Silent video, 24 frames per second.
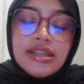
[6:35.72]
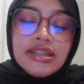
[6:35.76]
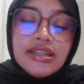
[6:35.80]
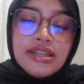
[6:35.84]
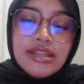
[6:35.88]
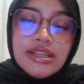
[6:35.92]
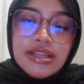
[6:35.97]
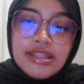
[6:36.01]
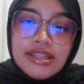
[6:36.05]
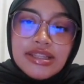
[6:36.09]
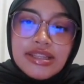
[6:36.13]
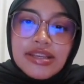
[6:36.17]

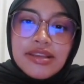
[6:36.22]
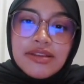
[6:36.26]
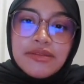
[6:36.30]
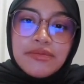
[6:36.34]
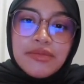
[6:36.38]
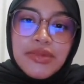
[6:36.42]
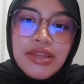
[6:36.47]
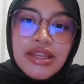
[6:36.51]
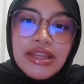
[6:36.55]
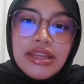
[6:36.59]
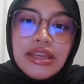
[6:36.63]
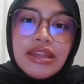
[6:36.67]

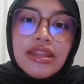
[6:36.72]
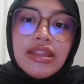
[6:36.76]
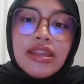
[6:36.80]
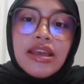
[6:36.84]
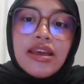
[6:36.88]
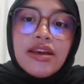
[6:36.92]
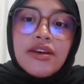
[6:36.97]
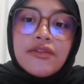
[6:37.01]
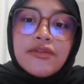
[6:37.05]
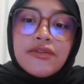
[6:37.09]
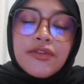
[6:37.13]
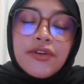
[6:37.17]
determinant
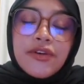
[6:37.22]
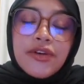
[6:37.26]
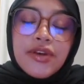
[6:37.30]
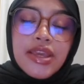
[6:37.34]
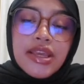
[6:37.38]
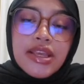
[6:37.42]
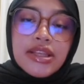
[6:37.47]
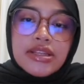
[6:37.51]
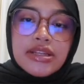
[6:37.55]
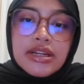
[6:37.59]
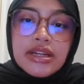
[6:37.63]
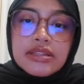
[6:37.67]
for A
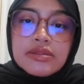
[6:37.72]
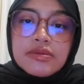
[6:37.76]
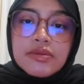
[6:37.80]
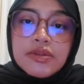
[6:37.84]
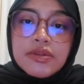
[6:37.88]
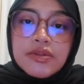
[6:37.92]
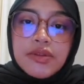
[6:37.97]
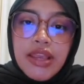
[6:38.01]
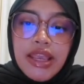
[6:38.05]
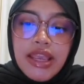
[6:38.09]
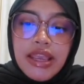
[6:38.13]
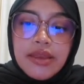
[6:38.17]
transpose
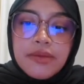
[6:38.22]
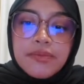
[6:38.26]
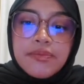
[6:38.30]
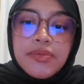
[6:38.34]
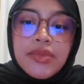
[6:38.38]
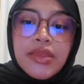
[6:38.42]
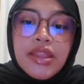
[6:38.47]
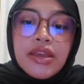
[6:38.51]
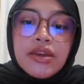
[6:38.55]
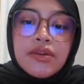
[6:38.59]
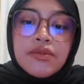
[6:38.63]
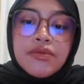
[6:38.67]
A,
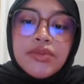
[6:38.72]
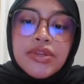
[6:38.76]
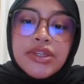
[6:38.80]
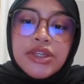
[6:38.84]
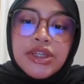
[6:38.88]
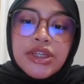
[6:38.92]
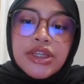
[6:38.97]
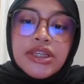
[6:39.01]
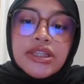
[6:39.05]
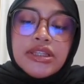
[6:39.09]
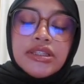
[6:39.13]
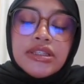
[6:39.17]
which
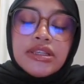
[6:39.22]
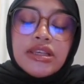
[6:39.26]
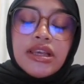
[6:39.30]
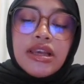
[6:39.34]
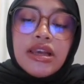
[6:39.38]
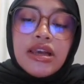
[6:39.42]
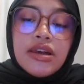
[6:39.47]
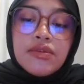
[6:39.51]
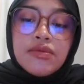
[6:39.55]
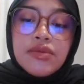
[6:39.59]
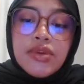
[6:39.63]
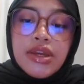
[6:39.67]
is
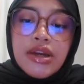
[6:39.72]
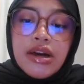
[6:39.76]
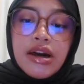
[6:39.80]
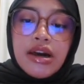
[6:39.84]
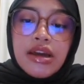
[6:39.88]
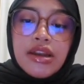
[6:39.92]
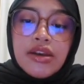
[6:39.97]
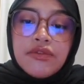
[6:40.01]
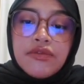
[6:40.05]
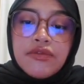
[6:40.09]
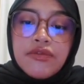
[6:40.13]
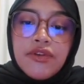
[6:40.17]
we got
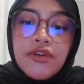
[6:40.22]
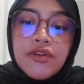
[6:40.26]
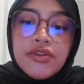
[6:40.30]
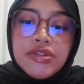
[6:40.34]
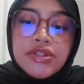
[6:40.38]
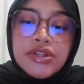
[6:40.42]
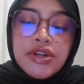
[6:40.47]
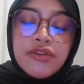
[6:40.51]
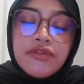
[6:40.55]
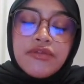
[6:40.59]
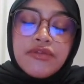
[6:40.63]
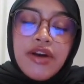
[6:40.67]

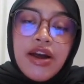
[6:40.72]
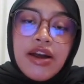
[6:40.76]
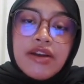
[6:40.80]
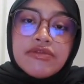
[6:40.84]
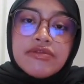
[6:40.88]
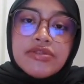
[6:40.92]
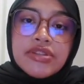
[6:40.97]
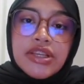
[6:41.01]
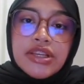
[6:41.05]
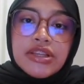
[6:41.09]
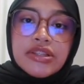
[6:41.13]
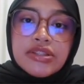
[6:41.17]

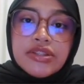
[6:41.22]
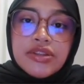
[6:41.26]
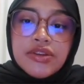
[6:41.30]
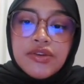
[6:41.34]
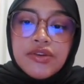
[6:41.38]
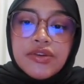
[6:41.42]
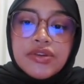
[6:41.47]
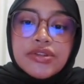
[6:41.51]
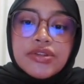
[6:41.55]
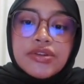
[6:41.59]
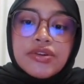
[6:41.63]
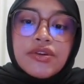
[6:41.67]

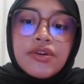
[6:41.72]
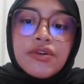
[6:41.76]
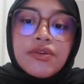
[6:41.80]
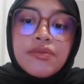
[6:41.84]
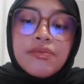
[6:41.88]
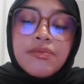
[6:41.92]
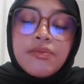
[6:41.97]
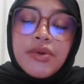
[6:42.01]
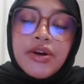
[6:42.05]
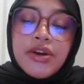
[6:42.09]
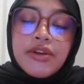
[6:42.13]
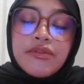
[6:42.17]

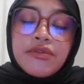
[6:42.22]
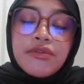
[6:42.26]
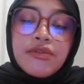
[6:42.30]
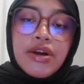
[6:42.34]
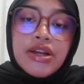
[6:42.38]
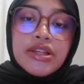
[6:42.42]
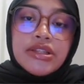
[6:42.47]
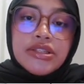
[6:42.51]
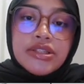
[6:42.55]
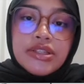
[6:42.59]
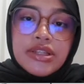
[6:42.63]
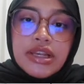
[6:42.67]

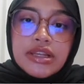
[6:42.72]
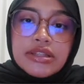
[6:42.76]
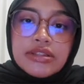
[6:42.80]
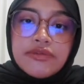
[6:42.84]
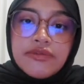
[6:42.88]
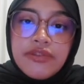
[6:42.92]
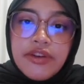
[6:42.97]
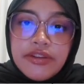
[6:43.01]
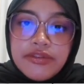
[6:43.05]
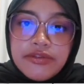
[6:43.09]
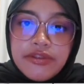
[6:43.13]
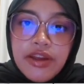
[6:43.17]

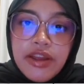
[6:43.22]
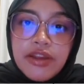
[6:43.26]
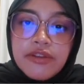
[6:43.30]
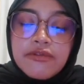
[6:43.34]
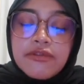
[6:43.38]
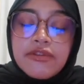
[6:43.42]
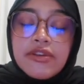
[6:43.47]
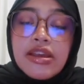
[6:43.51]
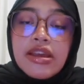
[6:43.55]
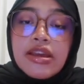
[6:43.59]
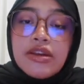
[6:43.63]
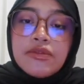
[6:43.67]
435,600.1655,
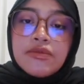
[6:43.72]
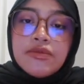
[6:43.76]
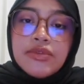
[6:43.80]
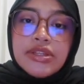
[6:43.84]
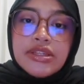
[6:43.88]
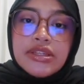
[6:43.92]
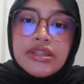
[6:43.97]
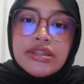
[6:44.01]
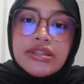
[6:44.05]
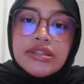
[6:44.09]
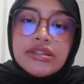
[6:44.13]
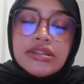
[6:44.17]

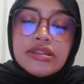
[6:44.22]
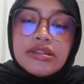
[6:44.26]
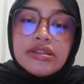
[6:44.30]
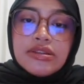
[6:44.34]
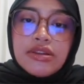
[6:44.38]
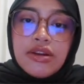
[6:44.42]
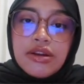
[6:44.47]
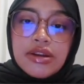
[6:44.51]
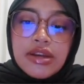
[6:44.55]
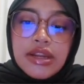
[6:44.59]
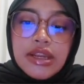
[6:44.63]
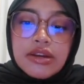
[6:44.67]
which is
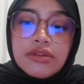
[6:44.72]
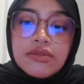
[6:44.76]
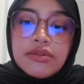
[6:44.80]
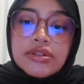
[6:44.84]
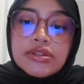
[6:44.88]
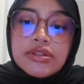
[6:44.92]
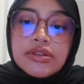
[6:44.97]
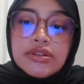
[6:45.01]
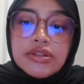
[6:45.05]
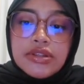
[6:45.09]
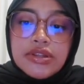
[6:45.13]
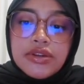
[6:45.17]
not equal
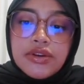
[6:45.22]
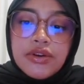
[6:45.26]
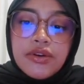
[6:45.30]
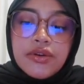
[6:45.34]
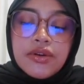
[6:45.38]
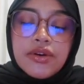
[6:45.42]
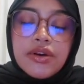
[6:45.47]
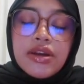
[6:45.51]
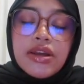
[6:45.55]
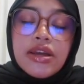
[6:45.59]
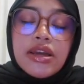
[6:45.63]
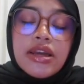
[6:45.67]
to 0.
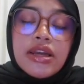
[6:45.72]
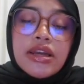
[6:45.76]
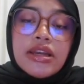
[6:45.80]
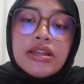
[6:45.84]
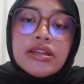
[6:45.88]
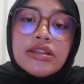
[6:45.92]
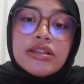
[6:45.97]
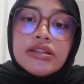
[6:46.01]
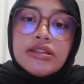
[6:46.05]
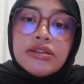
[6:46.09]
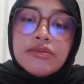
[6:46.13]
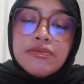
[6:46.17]

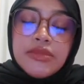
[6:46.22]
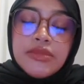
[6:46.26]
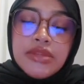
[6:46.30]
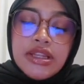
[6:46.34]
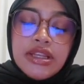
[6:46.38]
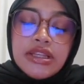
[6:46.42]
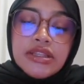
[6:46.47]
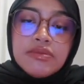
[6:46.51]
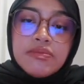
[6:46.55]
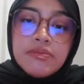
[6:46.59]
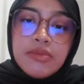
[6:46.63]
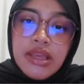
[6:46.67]

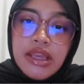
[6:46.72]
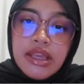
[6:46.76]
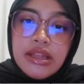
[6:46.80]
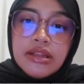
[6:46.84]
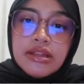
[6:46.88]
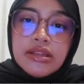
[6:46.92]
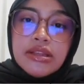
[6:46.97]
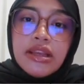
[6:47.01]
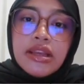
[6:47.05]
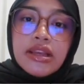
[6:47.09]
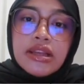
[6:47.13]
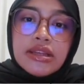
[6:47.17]
This means
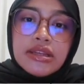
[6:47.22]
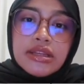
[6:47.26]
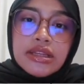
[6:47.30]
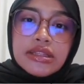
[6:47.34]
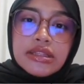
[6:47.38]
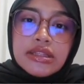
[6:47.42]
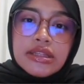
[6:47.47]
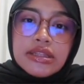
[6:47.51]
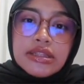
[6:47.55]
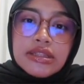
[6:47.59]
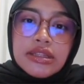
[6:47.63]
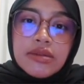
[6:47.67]
the
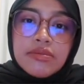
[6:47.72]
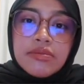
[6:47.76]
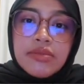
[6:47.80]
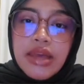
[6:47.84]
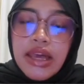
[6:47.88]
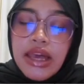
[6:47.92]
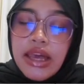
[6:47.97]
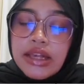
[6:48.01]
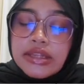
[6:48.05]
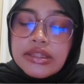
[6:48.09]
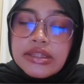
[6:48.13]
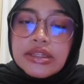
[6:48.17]
system
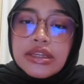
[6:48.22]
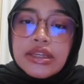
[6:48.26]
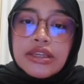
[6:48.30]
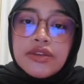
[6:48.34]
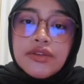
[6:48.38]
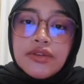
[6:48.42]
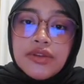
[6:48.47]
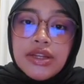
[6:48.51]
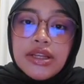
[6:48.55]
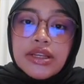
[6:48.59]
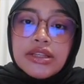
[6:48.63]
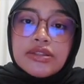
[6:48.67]
has a
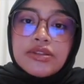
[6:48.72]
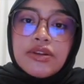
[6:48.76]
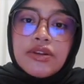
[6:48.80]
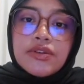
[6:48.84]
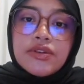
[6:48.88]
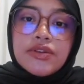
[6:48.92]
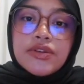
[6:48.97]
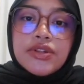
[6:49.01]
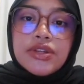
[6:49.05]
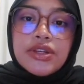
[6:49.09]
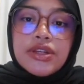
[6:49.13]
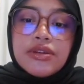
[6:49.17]
unique
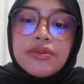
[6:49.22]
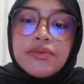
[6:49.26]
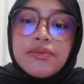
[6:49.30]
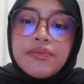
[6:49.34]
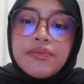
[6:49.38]
solution.